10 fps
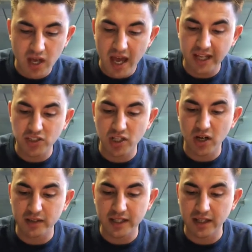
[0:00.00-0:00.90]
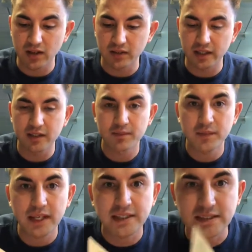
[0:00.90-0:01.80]
a child any longer.
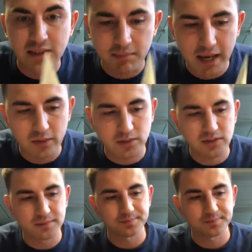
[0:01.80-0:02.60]
It is a mouse."